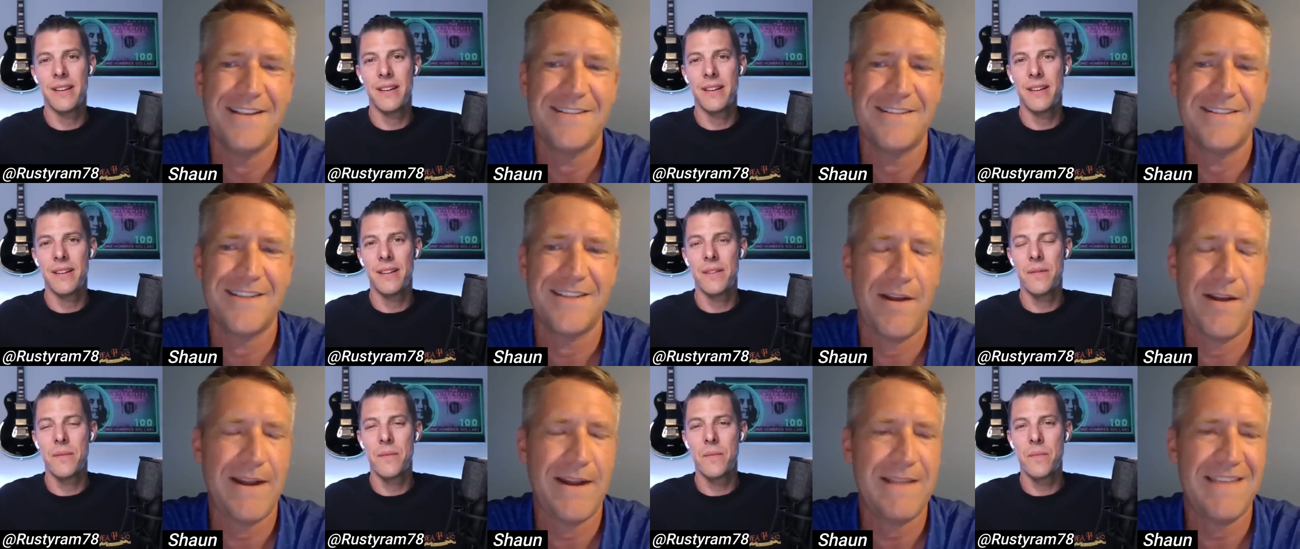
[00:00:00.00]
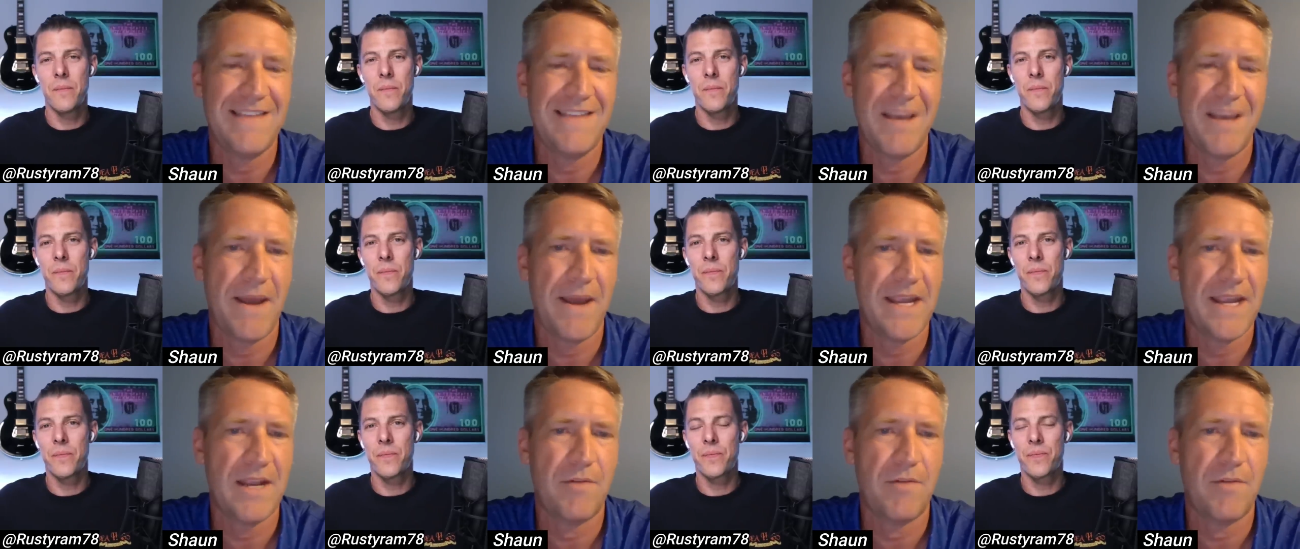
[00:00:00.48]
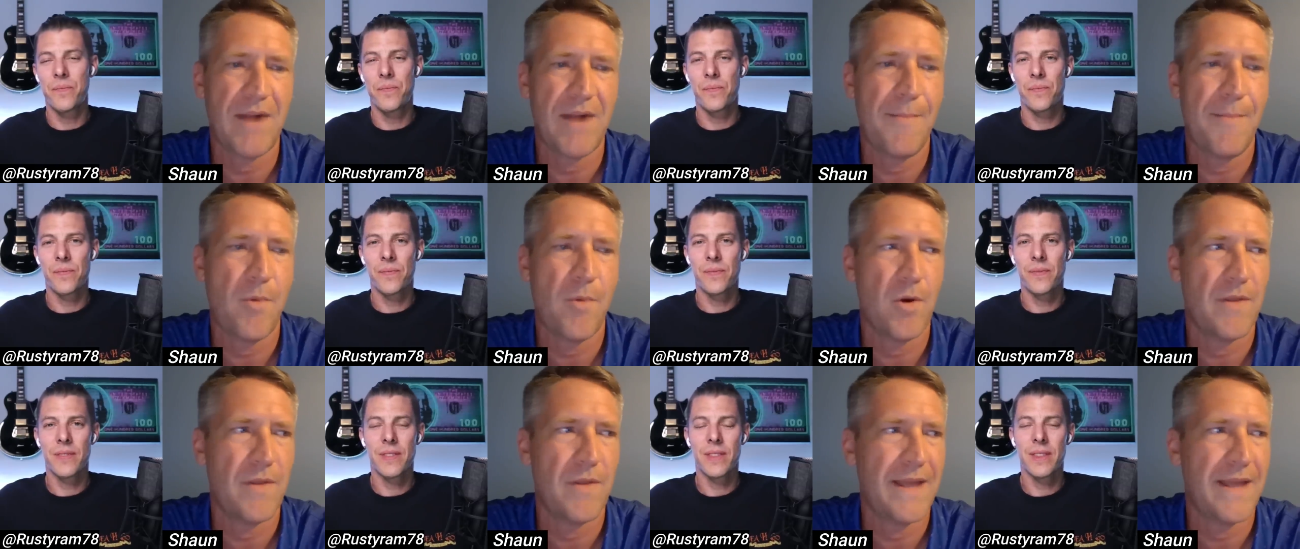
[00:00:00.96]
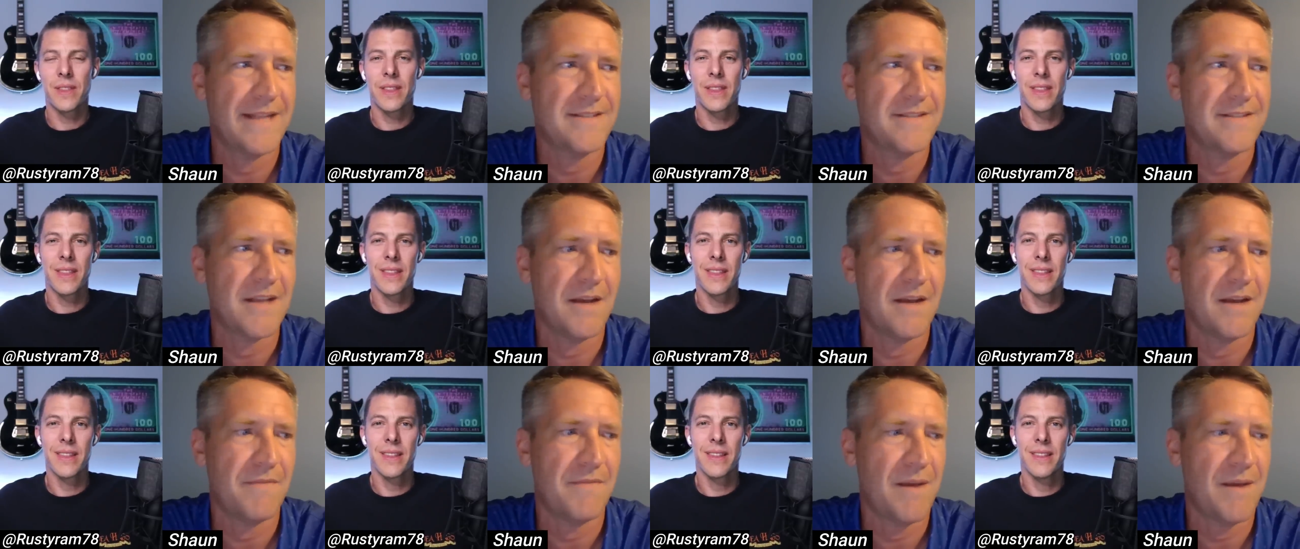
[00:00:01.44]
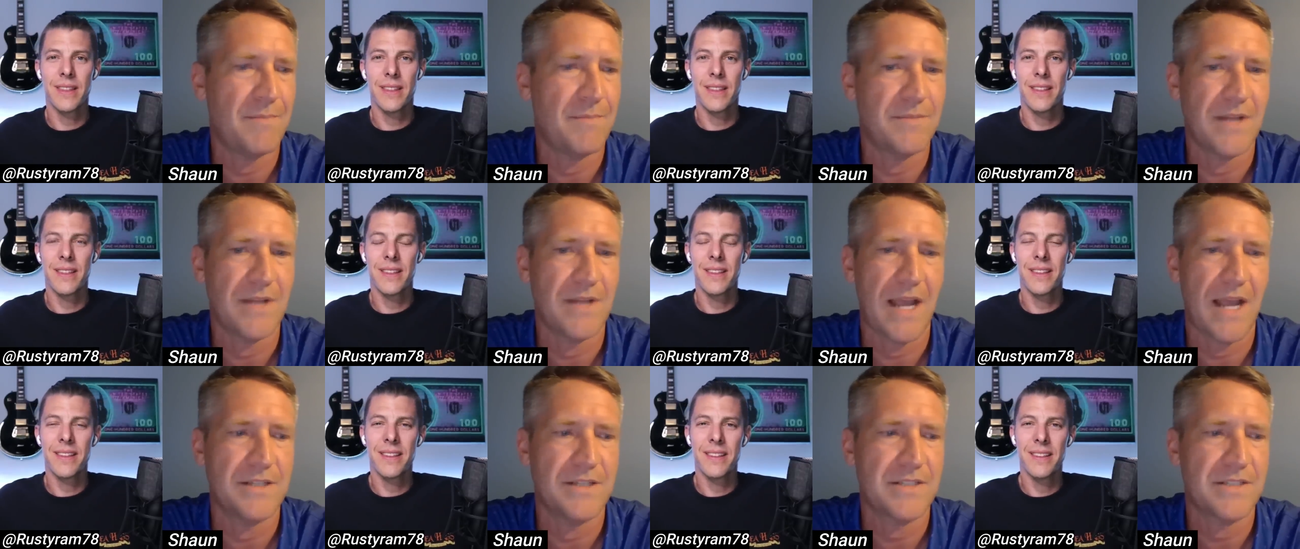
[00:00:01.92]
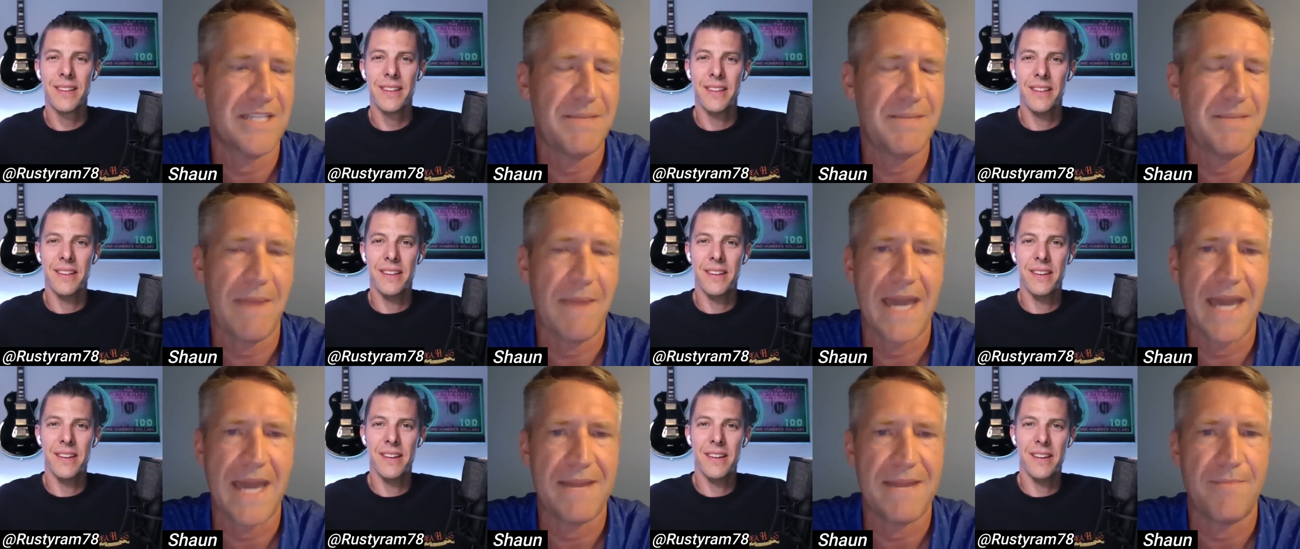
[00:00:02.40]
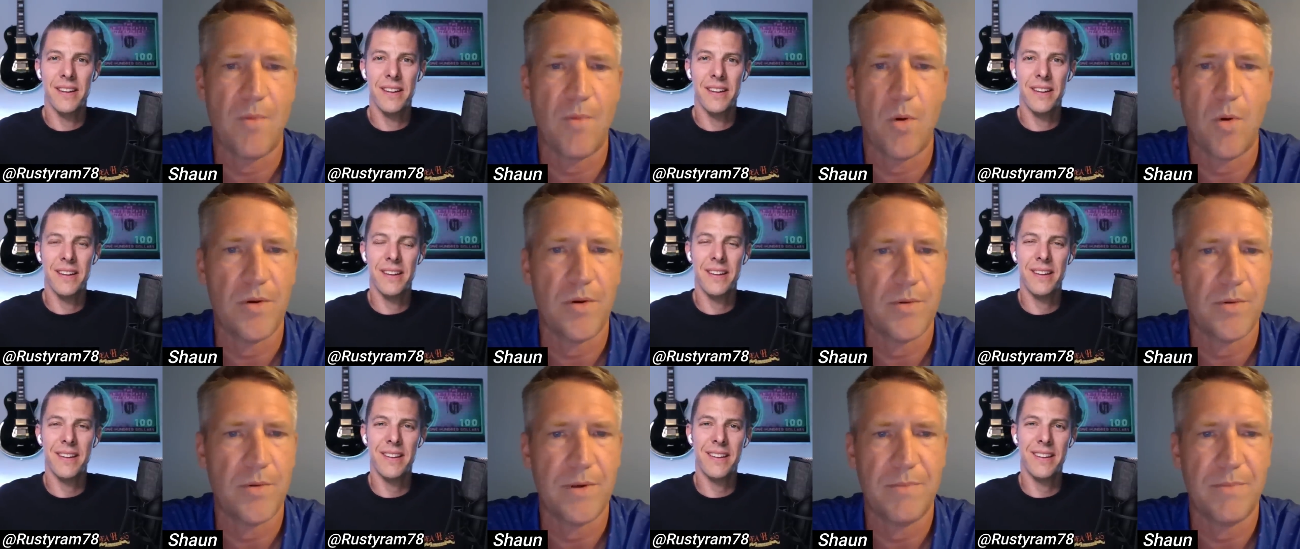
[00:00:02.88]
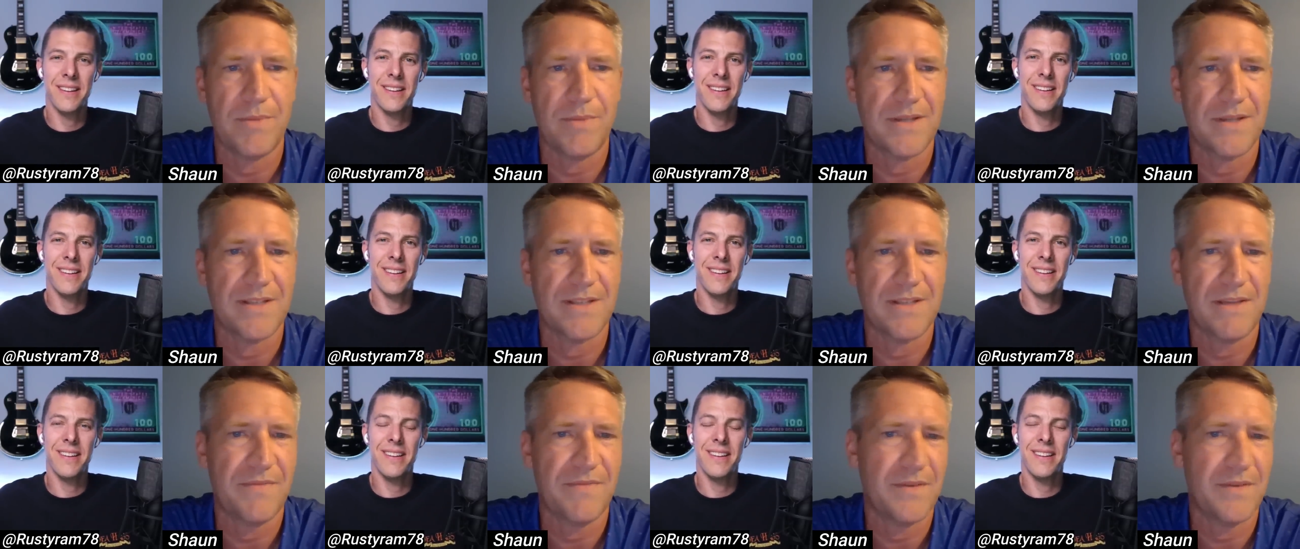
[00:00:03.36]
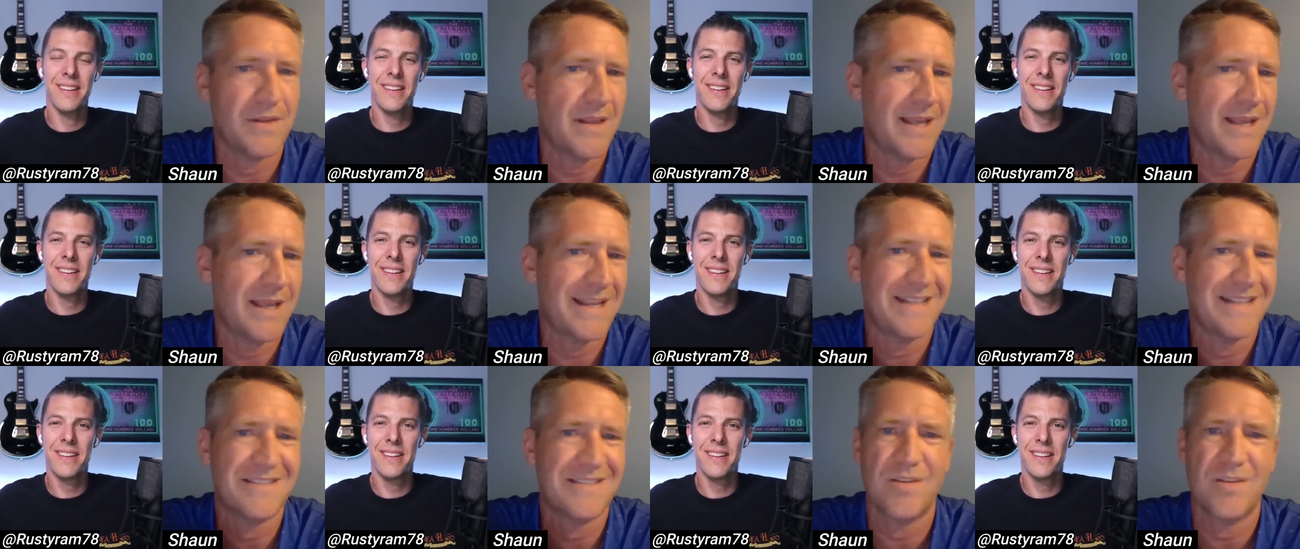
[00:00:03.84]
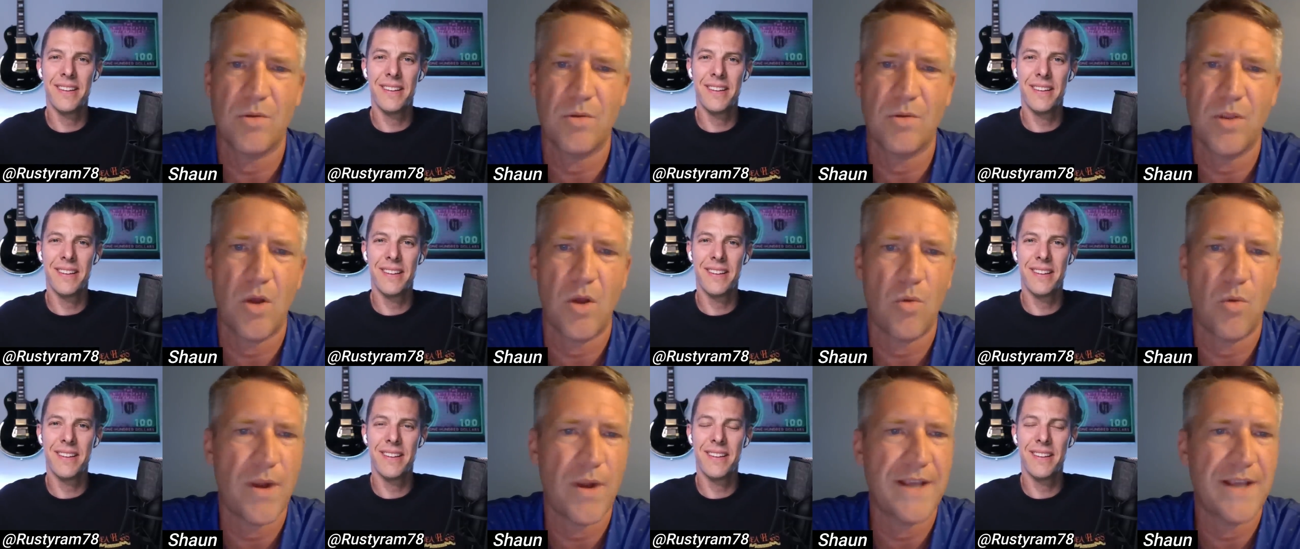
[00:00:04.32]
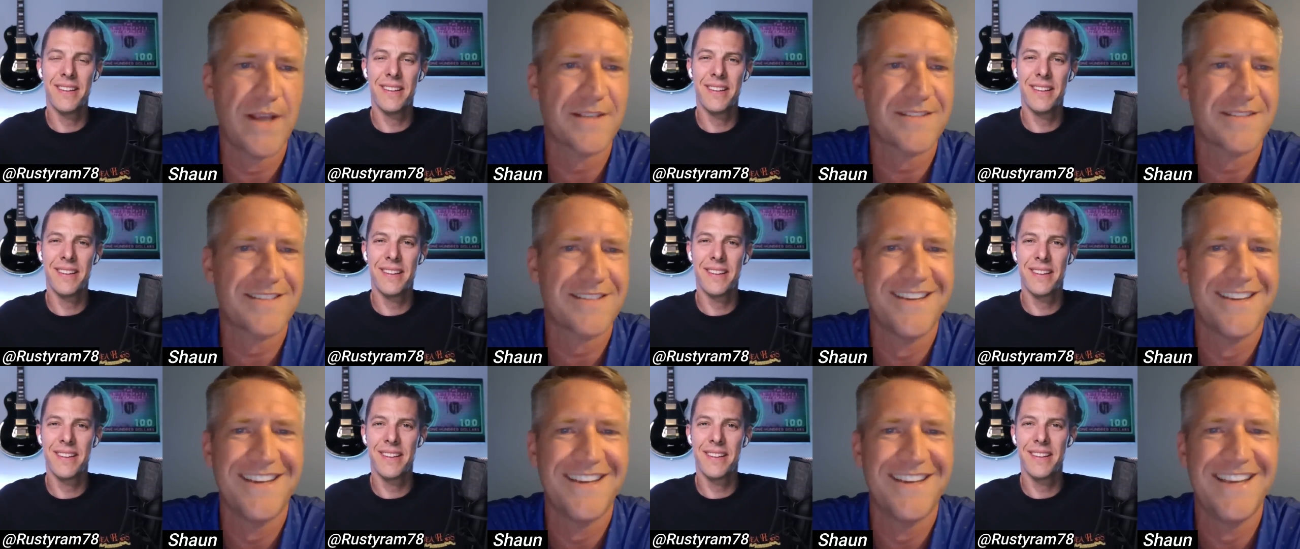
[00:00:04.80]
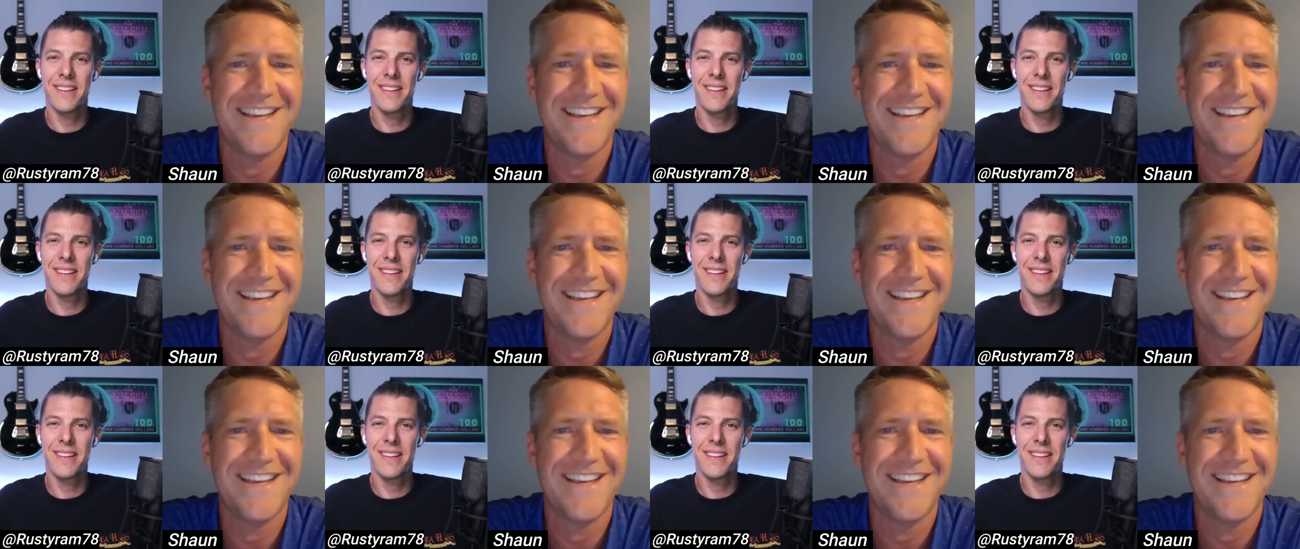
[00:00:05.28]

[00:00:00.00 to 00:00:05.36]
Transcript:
Speaker 1: So anytime I can grab more of that stuff, I'm I just keep adding more to it because I feel like it's so low risk.